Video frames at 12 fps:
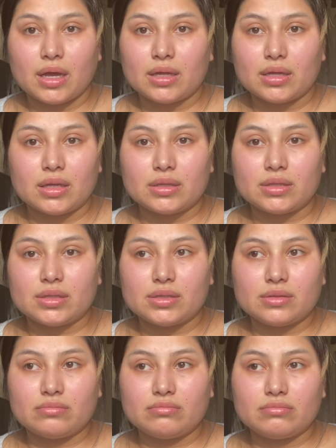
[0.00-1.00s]
It's
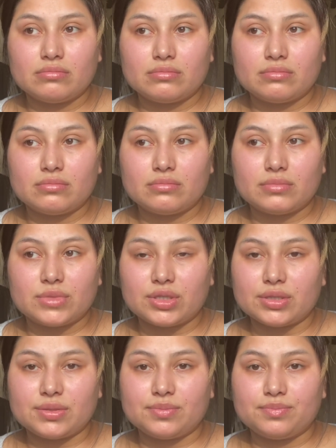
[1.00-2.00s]

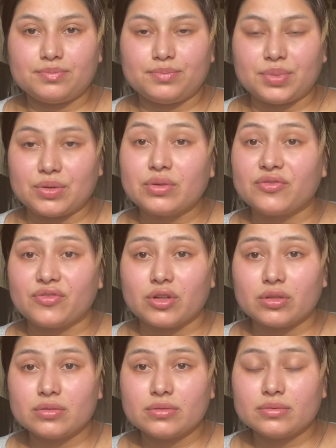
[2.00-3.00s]
just beautiful.
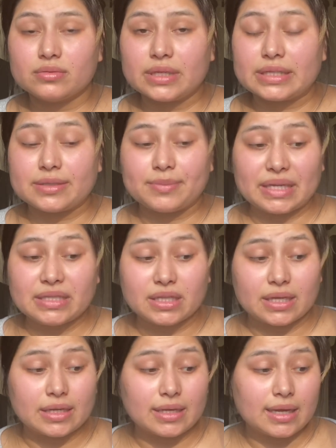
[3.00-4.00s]
It's
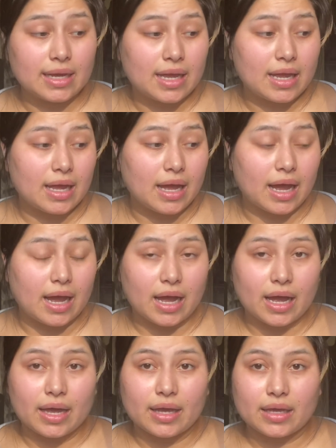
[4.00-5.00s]
amazing.
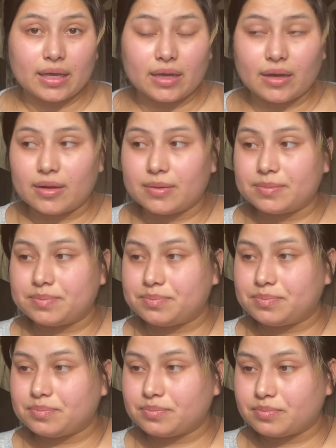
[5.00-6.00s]
Why
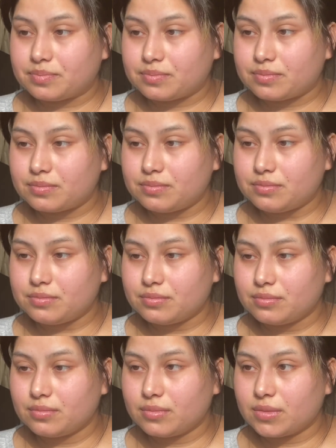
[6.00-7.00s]
did
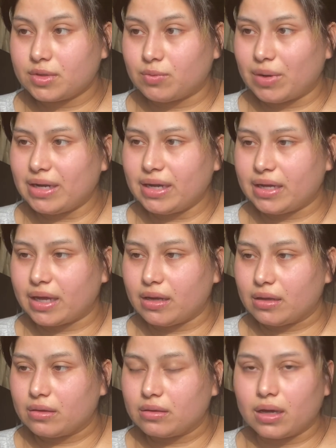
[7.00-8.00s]
I get
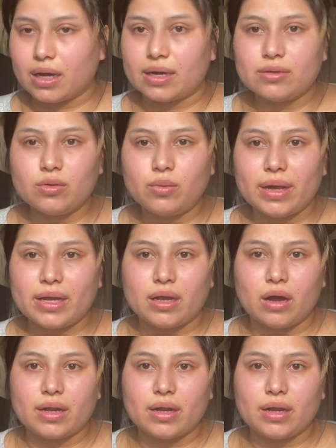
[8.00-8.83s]
it? I don't know why I got